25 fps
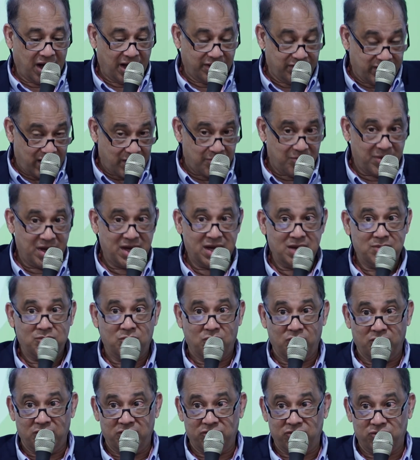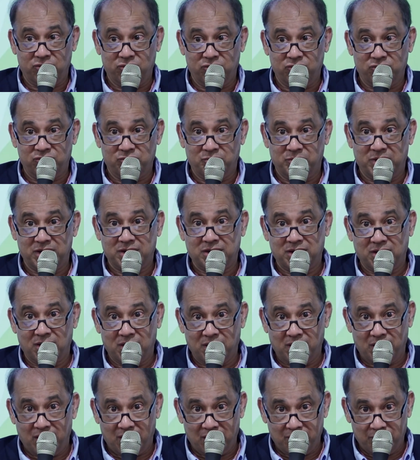And there are many more issues, but
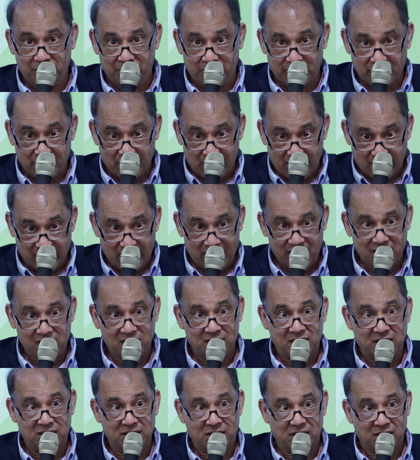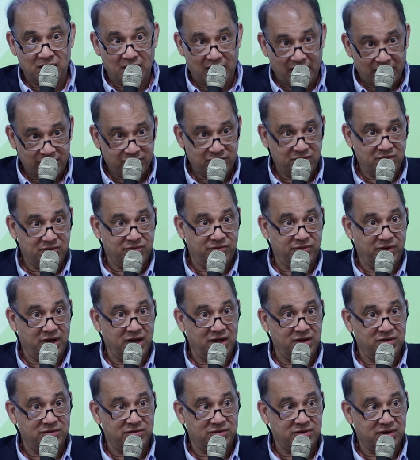again, in the collection
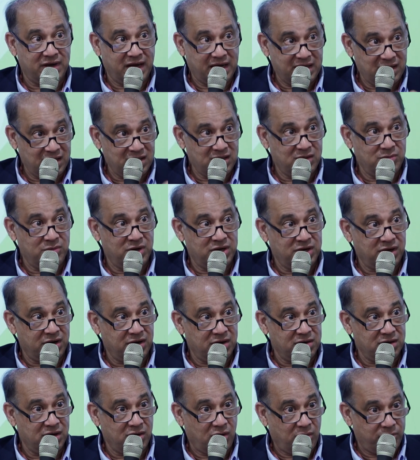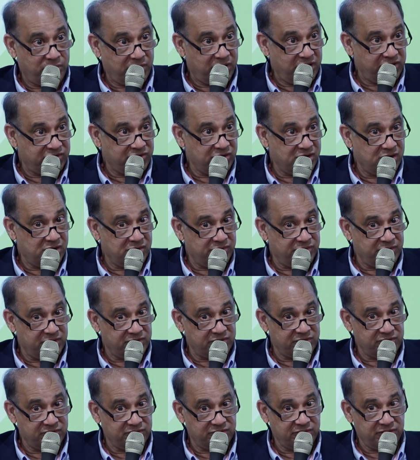phase, getting the material, operational
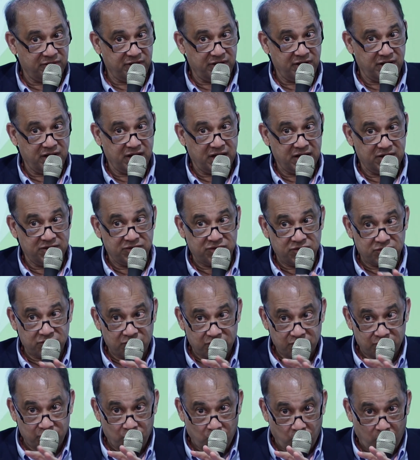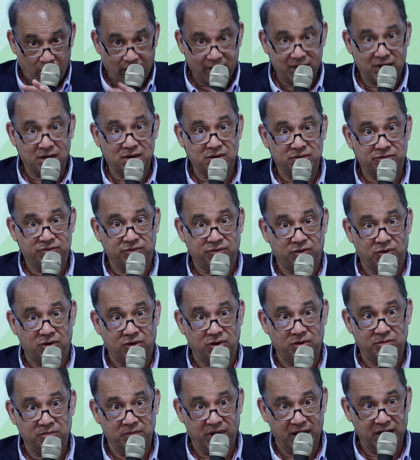efficiency is vital
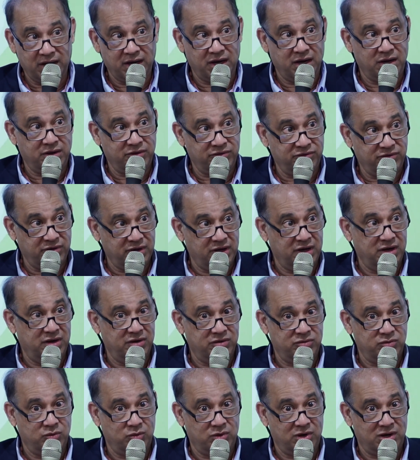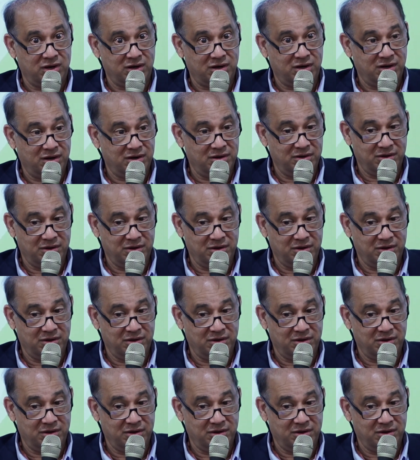for making CEs work.